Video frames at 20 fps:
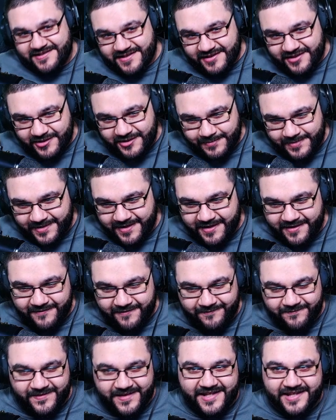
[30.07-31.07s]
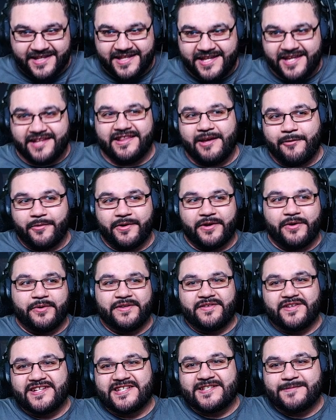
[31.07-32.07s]
a little bit of the kit that we're
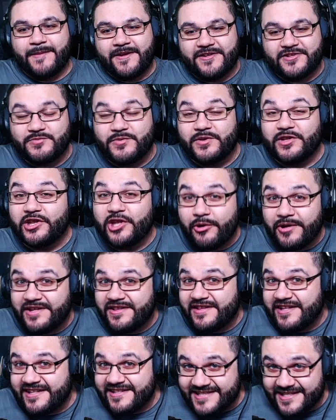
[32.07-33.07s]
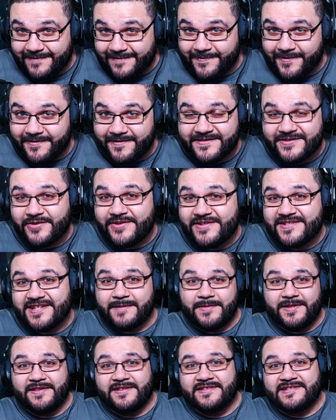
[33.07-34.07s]
going to experience with Loki the Deceiver. So he's going
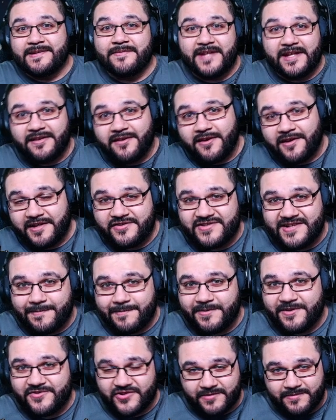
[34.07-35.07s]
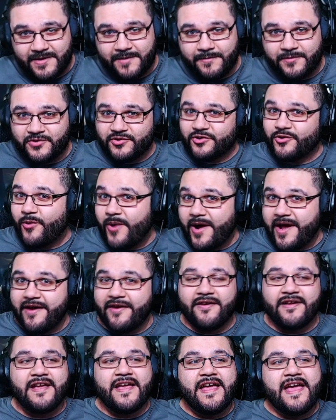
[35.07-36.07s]
to be the 7-day login champion that you're going to be able to
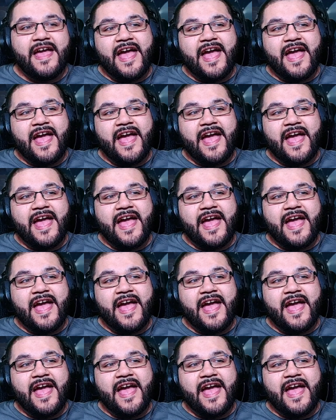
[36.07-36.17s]
acquire.